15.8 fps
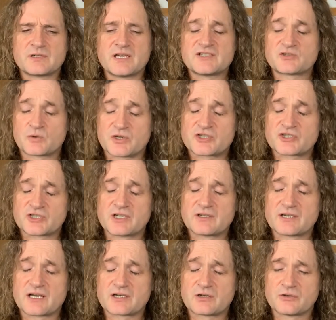is
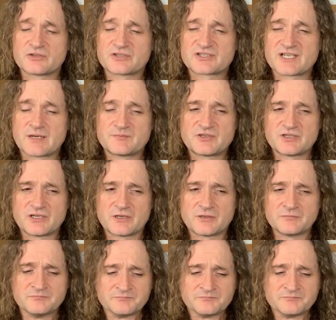questioning that concept, you know.